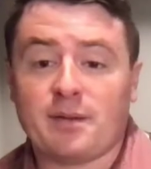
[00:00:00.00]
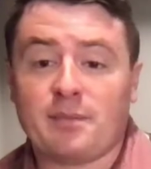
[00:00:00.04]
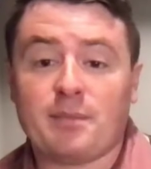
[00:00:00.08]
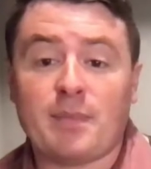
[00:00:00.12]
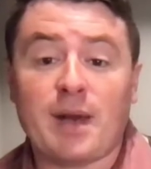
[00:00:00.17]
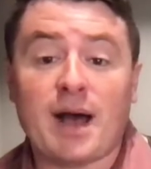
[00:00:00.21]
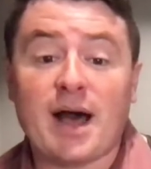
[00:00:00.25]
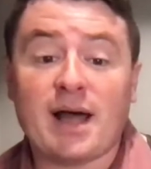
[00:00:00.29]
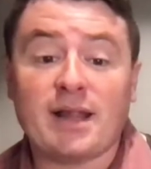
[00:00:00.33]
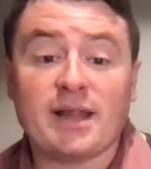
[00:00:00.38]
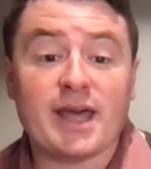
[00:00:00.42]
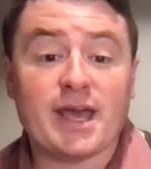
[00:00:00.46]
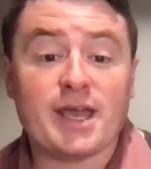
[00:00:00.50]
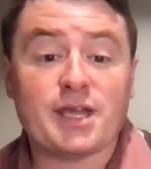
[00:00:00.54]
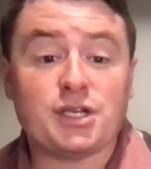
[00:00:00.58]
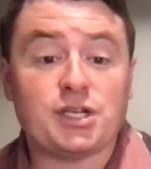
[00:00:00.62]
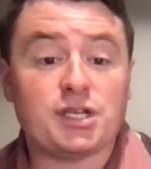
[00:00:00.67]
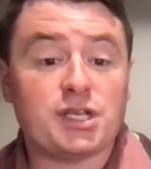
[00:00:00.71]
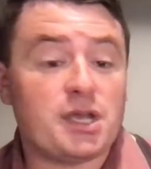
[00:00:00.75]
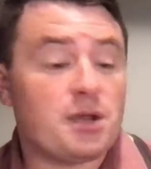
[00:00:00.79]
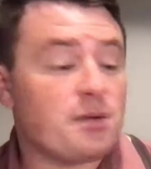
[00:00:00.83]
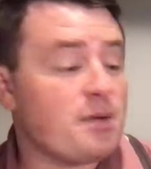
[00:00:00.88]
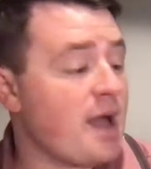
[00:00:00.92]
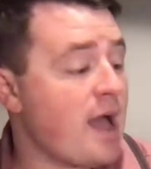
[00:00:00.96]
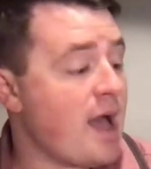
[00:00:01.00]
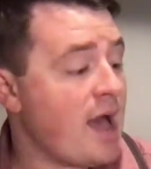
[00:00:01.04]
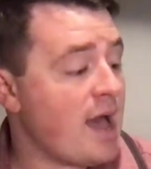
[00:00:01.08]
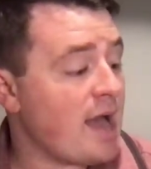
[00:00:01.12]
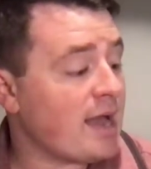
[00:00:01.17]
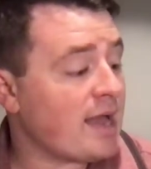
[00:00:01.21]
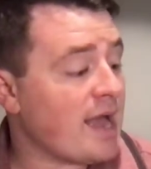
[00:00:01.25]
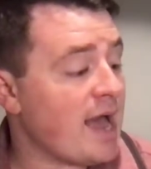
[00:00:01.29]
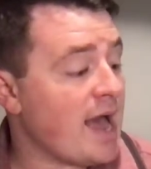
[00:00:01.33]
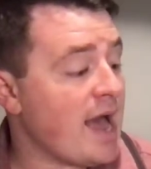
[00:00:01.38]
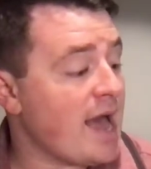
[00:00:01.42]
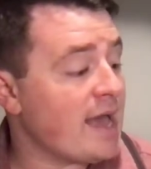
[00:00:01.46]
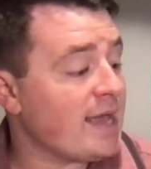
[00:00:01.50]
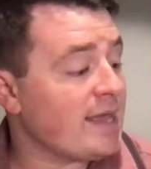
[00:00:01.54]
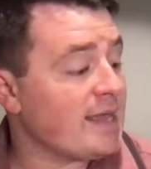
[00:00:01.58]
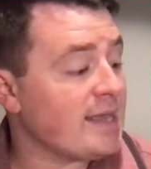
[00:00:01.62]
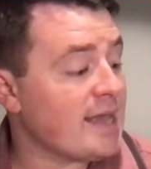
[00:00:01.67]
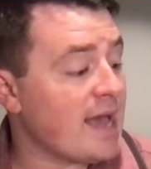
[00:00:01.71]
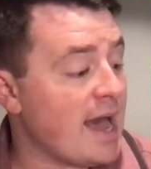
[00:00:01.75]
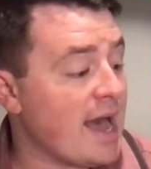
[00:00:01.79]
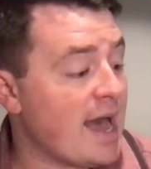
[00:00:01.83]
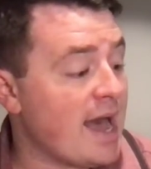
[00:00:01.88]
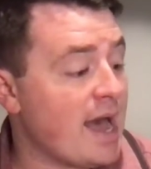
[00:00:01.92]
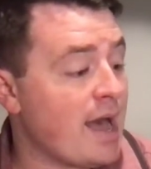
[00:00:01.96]
Male Shira
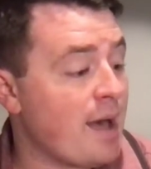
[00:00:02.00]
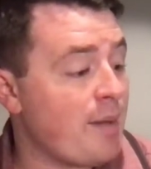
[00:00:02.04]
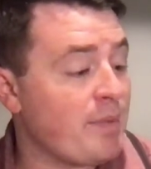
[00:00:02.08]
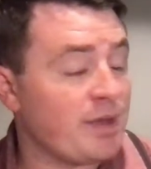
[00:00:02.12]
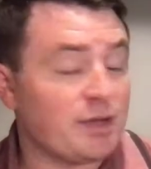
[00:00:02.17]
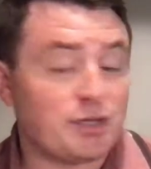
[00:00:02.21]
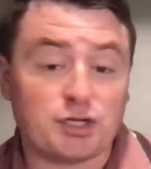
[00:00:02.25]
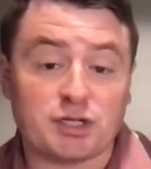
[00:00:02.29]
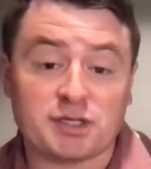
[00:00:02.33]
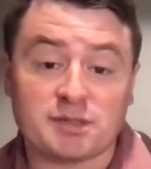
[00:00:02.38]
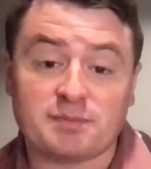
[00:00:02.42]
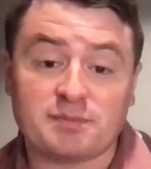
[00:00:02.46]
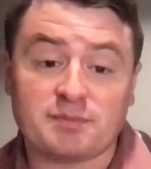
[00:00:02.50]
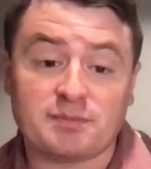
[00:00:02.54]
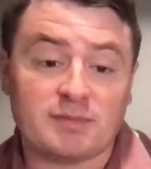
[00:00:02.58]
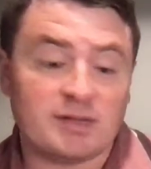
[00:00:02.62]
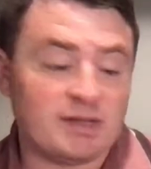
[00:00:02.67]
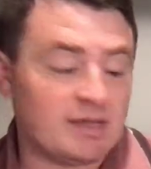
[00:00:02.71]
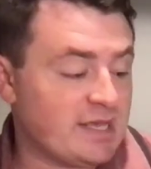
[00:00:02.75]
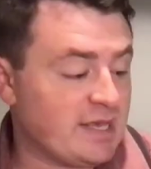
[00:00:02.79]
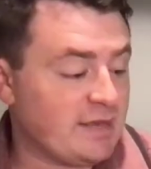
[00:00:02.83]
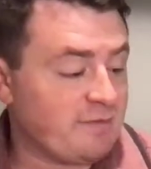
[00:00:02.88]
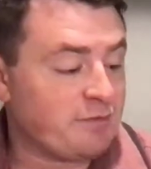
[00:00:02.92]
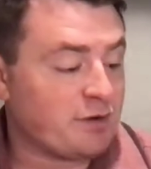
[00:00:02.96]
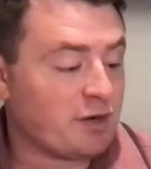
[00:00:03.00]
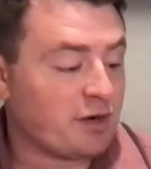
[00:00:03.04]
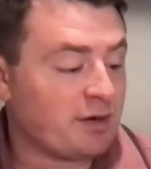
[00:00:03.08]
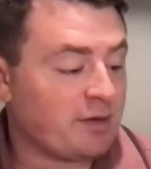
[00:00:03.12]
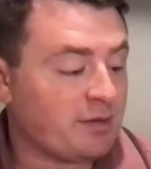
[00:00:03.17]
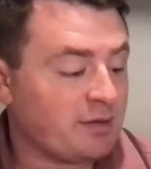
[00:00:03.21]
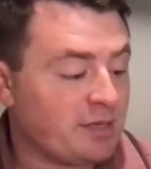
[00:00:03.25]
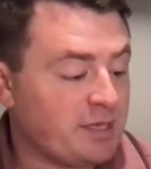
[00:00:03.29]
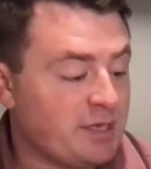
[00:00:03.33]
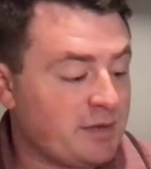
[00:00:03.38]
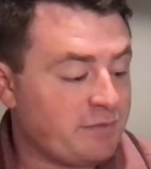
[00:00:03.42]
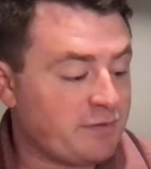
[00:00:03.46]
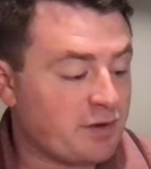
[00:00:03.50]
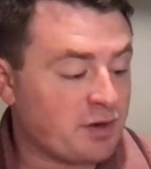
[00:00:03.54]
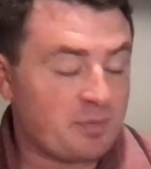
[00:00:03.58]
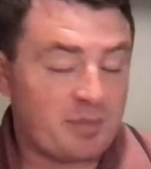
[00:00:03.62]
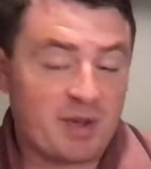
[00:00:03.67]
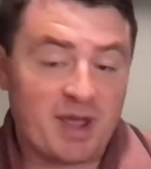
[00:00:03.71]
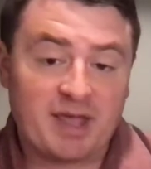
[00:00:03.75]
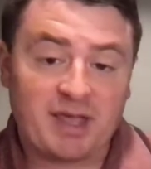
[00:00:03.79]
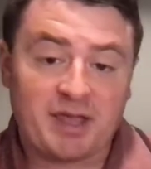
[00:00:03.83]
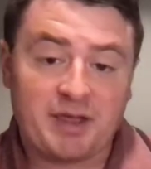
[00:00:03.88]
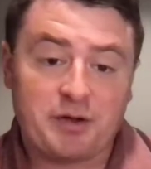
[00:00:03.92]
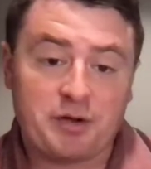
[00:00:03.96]
Kayam, and just leave your
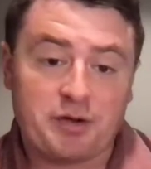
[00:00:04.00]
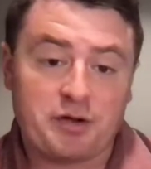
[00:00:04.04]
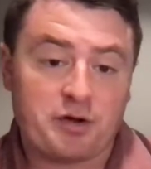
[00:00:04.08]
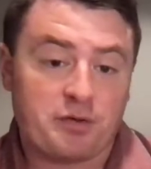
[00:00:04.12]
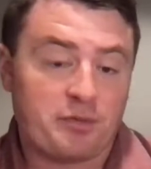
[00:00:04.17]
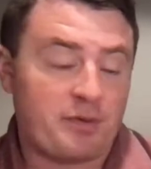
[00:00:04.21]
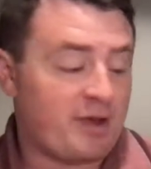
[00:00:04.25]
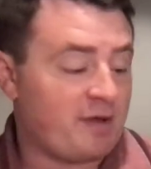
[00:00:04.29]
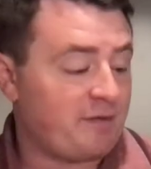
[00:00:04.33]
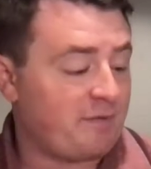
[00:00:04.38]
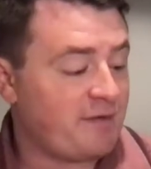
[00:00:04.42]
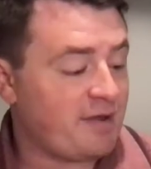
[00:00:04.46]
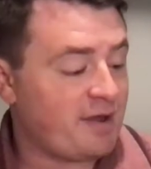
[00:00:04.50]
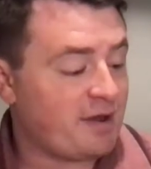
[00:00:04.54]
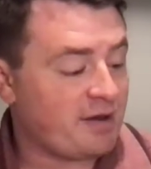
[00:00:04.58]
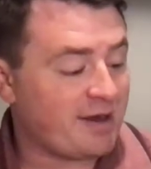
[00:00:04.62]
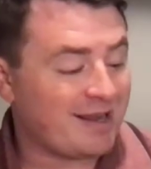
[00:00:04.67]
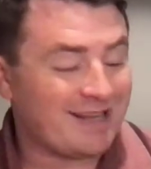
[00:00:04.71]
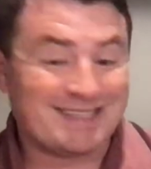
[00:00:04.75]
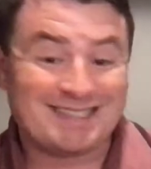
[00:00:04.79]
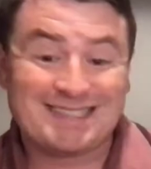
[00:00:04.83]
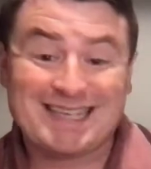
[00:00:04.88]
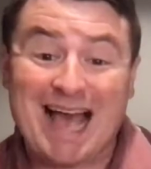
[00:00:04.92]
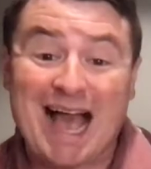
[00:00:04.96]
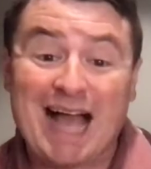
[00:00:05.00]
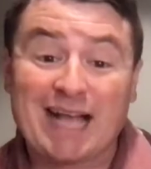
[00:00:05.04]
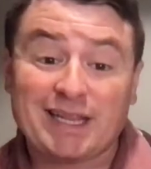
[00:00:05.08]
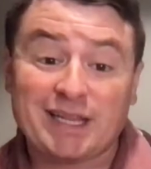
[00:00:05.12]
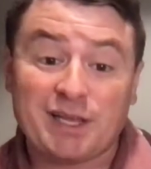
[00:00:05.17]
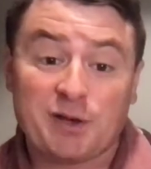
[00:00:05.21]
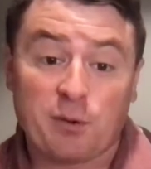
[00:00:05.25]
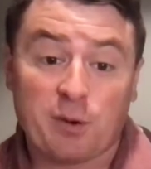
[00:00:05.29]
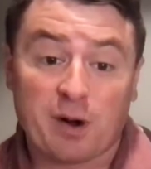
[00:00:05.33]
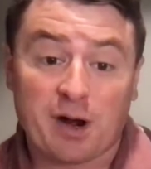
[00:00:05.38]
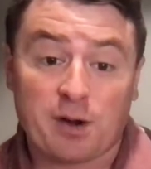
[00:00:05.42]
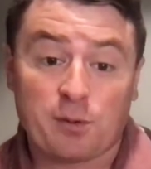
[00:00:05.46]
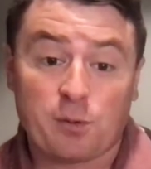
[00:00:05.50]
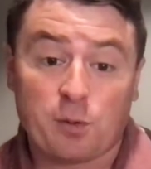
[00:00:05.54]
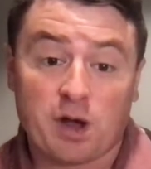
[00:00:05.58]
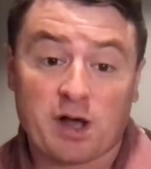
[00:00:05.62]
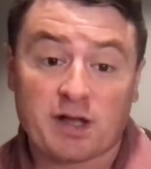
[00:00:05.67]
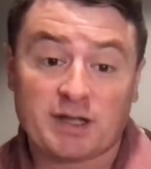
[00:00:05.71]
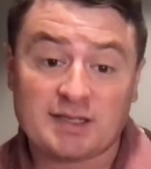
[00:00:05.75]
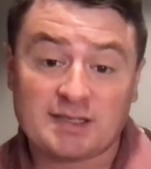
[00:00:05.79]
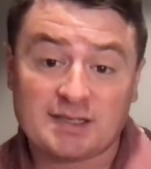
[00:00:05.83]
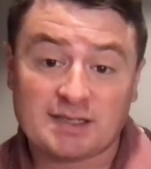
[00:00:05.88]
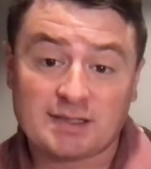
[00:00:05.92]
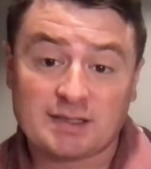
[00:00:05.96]
pinky or your ring finger exactly where it
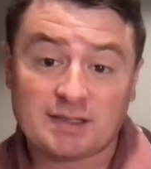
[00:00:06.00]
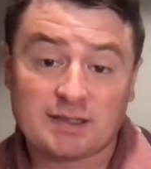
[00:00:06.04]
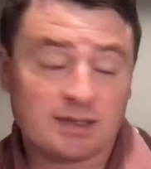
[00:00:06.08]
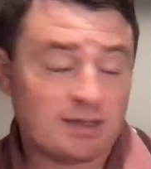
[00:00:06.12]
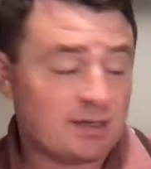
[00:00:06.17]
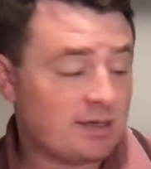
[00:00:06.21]
was,